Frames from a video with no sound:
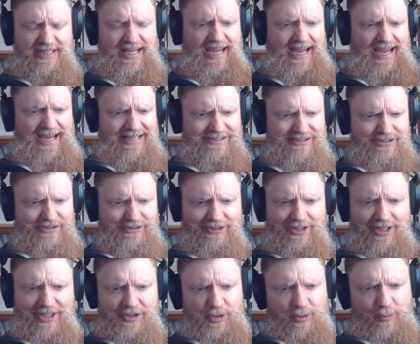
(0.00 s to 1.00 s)
Ask mm-hmm. a
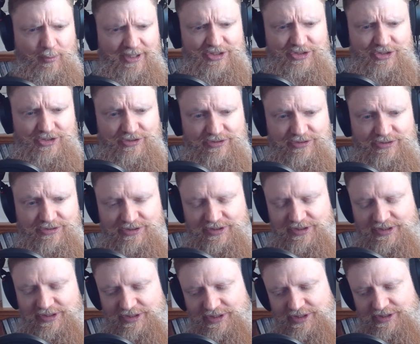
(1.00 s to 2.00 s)
lot of questions,
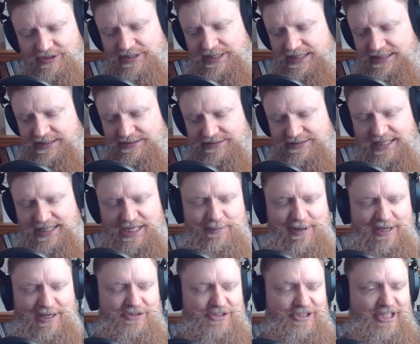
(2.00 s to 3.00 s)
right? It's not
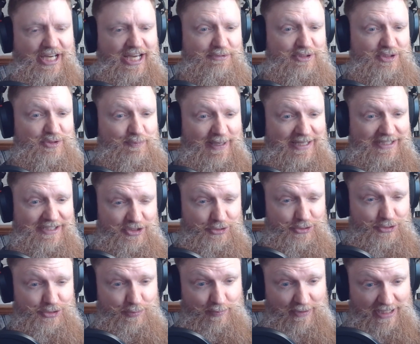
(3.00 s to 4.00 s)
about the time you spend in your
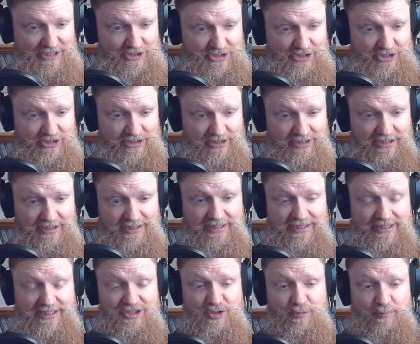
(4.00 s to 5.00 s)
spreadsheet.
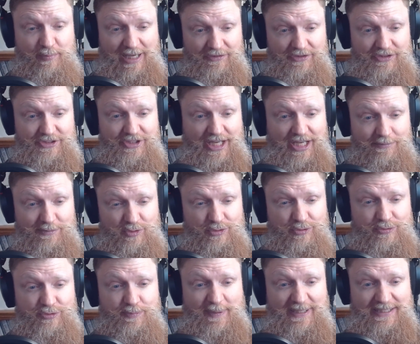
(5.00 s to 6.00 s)
It's about the time you
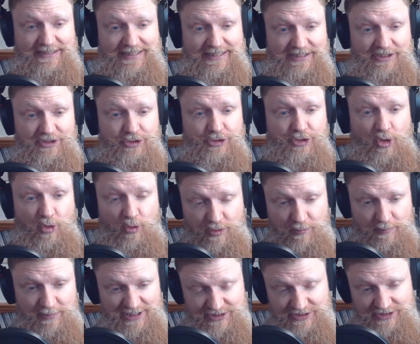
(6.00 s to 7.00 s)
spend getting to know the
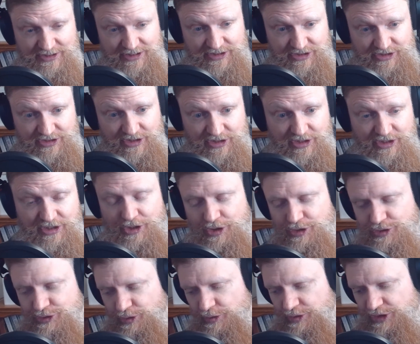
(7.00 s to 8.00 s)
business
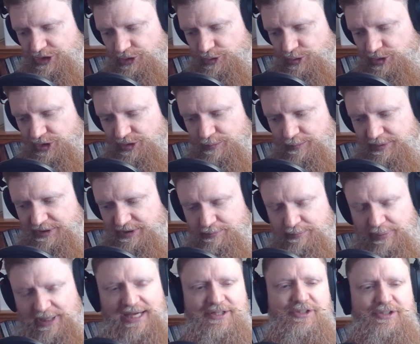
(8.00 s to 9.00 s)
so that you can be
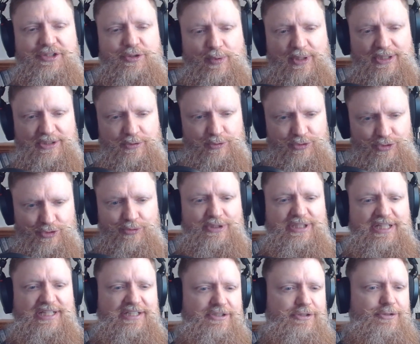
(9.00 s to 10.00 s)
better when you do
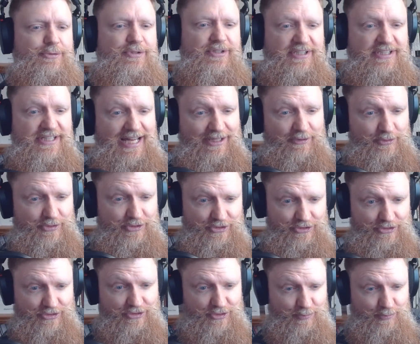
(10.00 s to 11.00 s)
need to do the
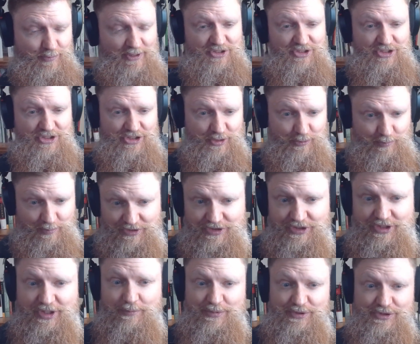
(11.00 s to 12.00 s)
analysis in the spreadsheet or put the
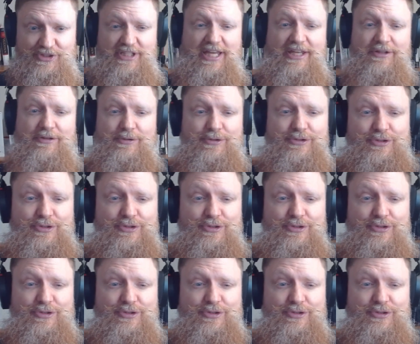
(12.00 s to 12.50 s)
numbers together.